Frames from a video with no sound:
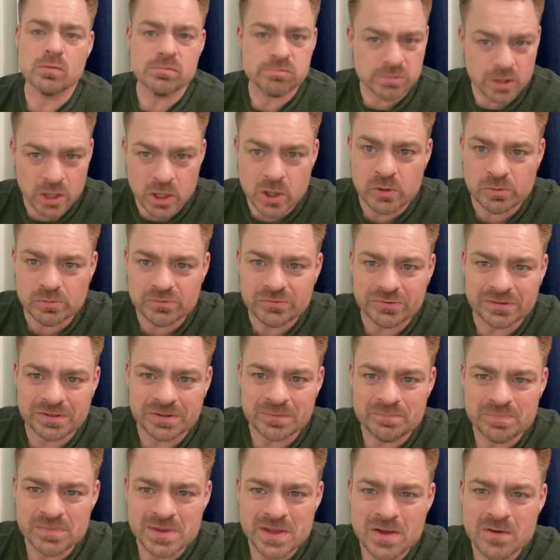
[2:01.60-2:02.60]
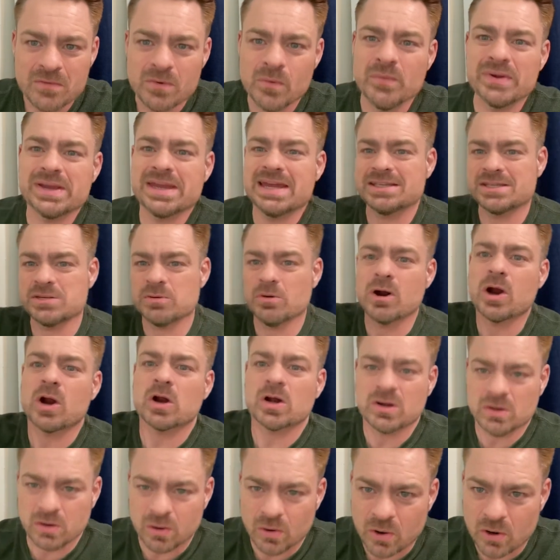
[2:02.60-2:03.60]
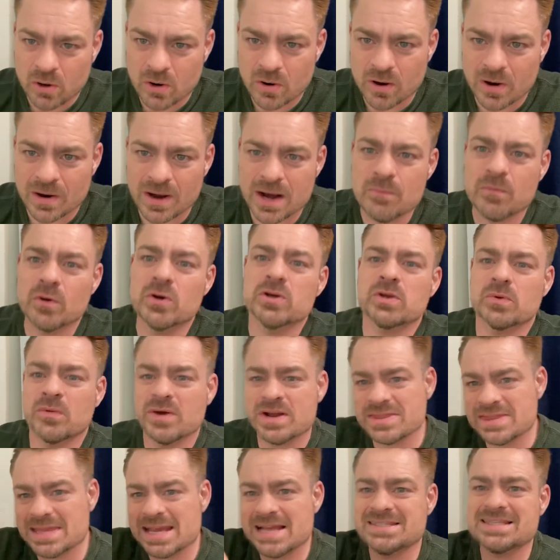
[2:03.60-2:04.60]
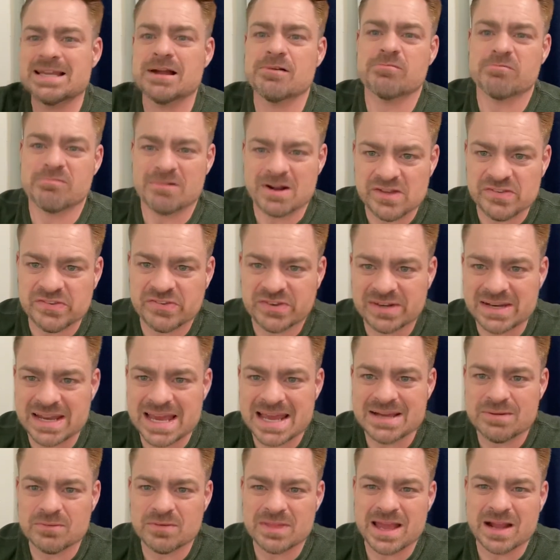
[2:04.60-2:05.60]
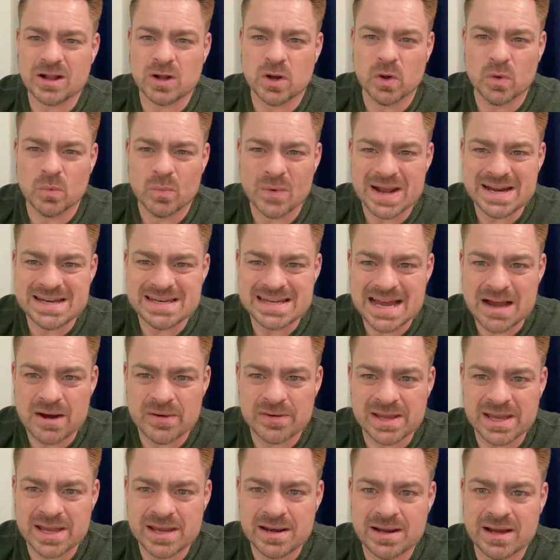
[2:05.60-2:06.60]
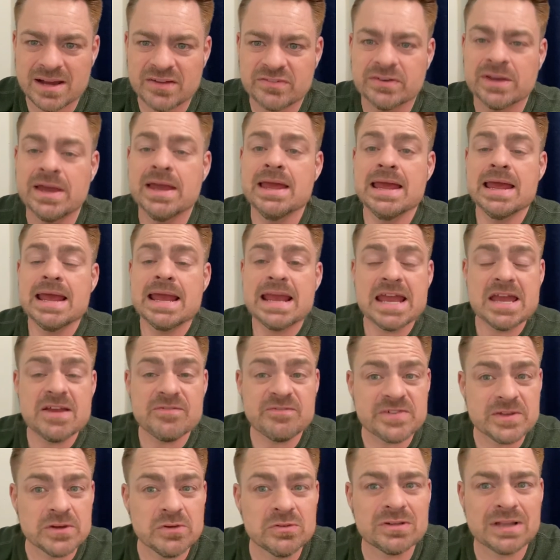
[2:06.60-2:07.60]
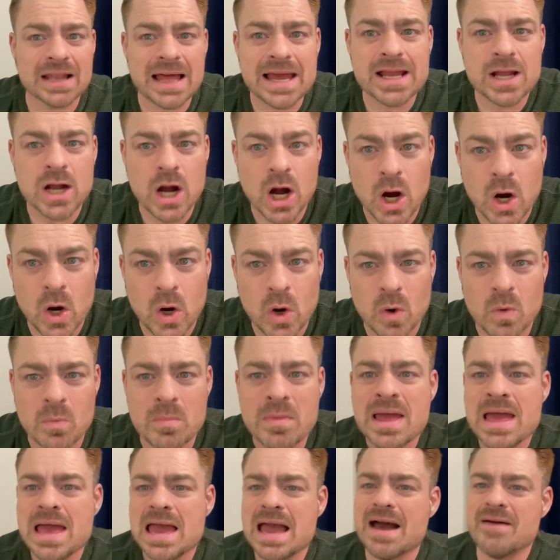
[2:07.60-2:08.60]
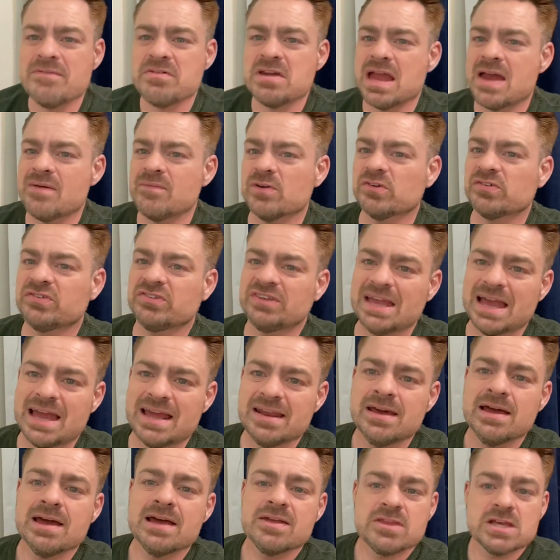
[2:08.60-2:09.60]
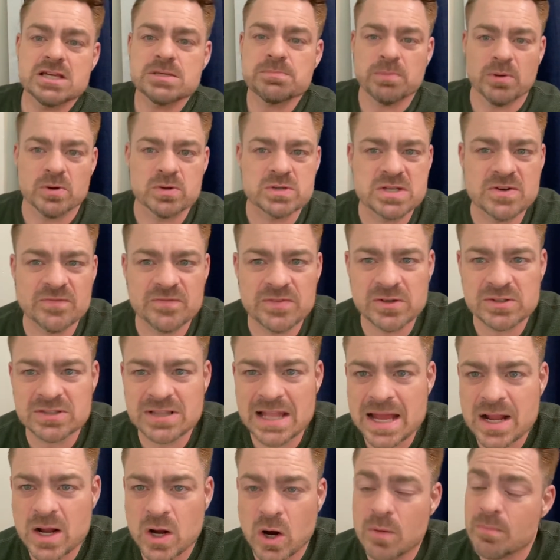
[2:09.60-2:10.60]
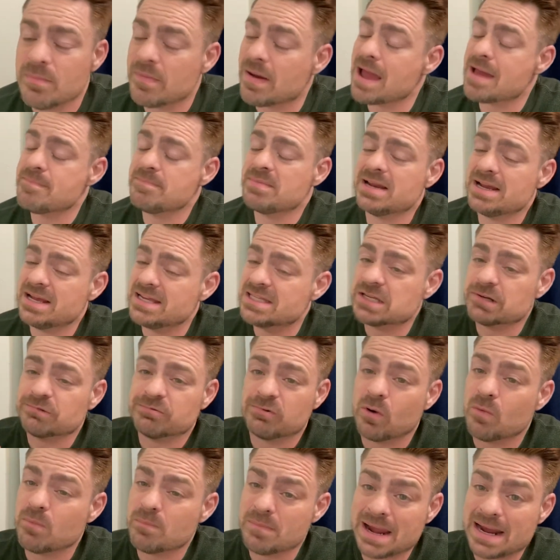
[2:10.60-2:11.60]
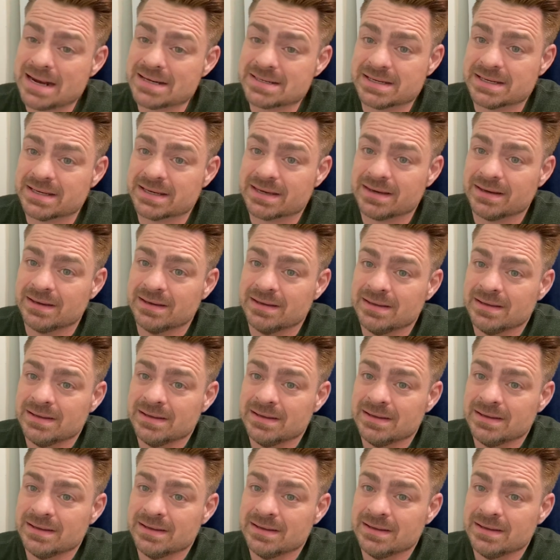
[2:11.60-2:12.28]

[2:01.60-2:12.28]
roots, when we get to our core and we're doing things that resonate, that go way down in us, it feels like home. Have you ever said, this person feels like home? I mean, it's a romantic